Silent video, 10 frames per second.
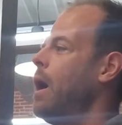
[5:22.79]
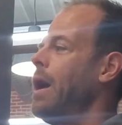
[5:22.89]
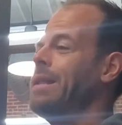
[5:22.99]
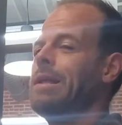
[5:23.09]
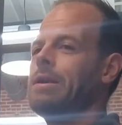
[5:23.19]

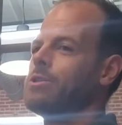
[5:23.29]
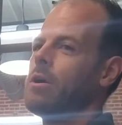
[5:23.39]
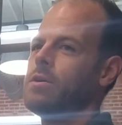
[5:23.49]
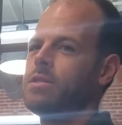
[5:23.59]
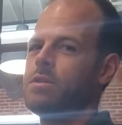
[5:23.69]
And then there's
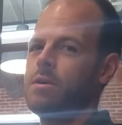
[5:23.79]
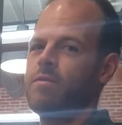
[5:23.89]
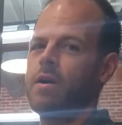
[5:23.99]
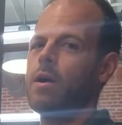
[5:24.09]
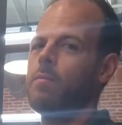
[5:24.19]
always the
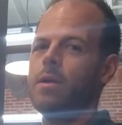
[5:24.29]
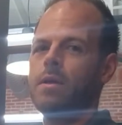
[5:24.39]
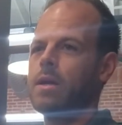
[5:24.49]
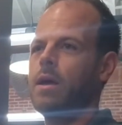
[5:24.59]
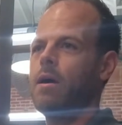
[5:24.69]

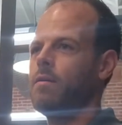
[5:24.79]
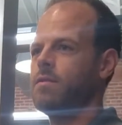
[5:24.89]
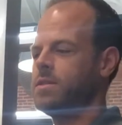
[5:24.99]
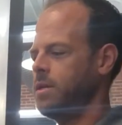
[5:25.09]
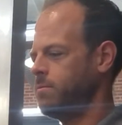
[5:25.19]
variability of,
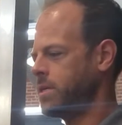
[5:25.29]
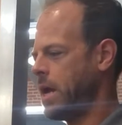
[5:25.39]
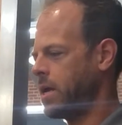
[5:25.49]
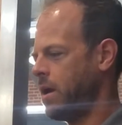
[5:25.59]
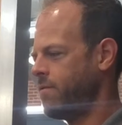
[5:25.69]
it seems
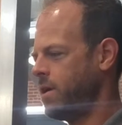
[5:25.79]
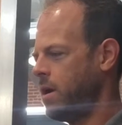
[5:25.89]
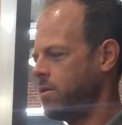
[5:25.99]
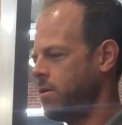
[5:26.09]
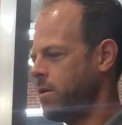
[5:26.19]
like every
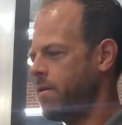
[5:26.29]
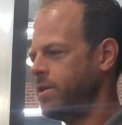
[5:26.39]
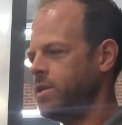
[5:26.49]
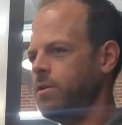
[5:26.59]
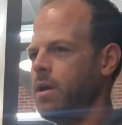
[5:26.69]

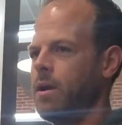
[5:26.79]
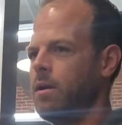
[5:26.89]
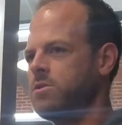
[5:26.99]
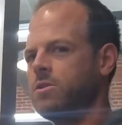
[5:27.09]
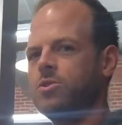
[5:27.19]
2
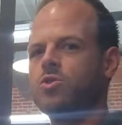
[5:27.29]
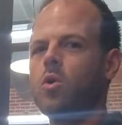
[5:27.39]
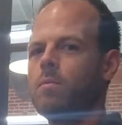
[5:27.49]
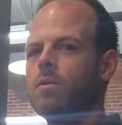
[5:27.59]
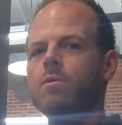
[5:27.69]
years there's a
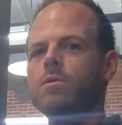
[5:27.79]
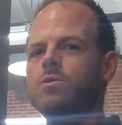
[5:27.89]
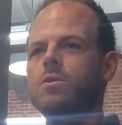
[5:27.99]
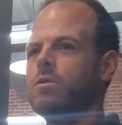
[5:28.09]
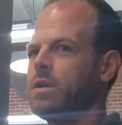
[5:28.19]
storm that rolls
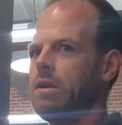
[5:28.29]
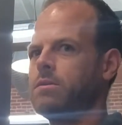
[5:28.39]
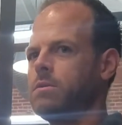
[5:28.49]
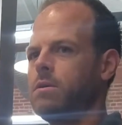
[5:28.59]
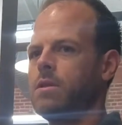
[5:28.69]
through and
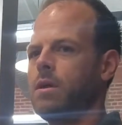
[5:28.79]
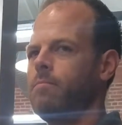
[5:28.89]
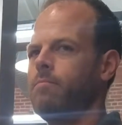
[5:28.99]
cancels the whole thing.